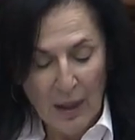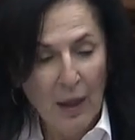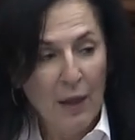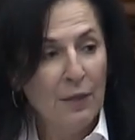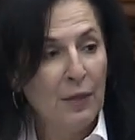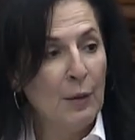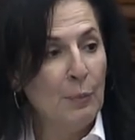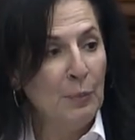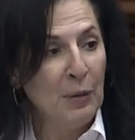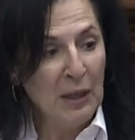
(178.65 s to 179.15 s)

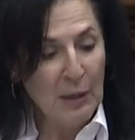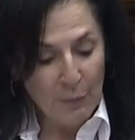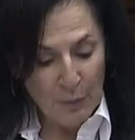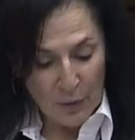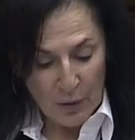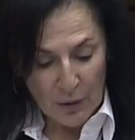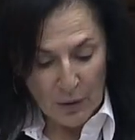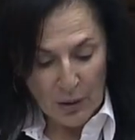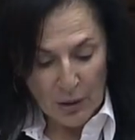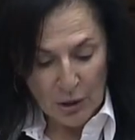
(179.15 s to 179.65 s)
The
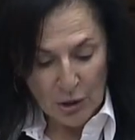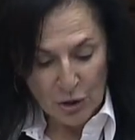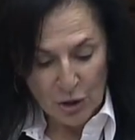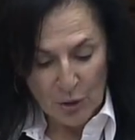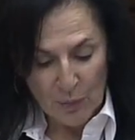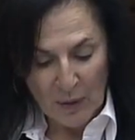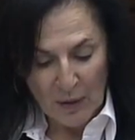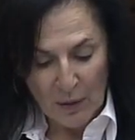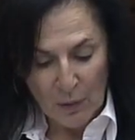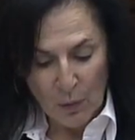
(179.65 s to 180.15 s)
people
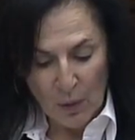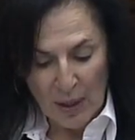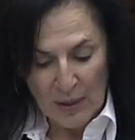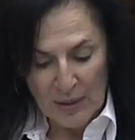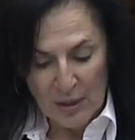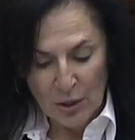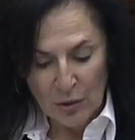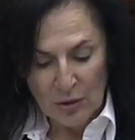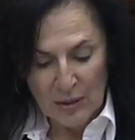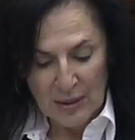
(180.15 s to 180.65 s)
should be the
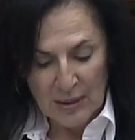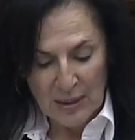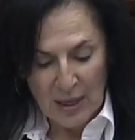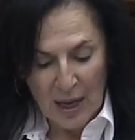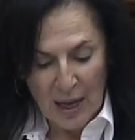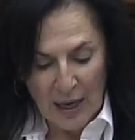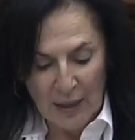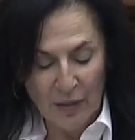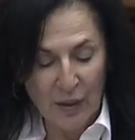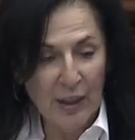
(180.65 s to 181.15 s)
ones who
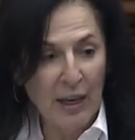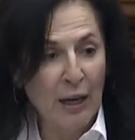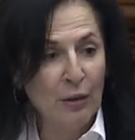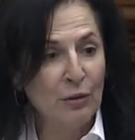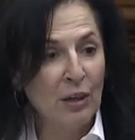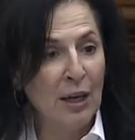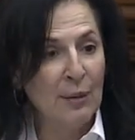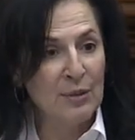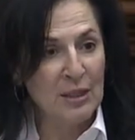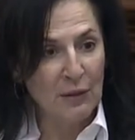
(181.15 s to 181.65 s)
decide the
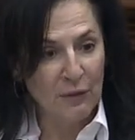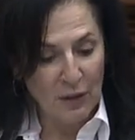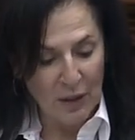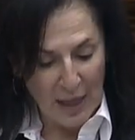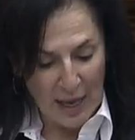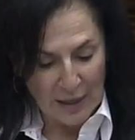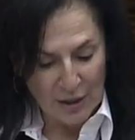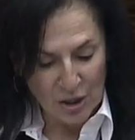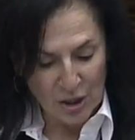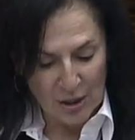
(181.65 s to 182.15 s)
outcomes of
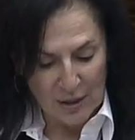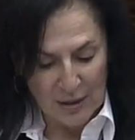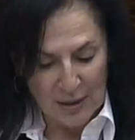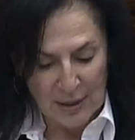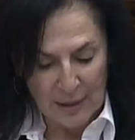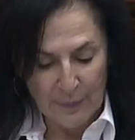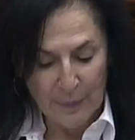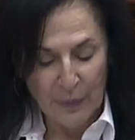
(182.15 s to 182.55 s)
elections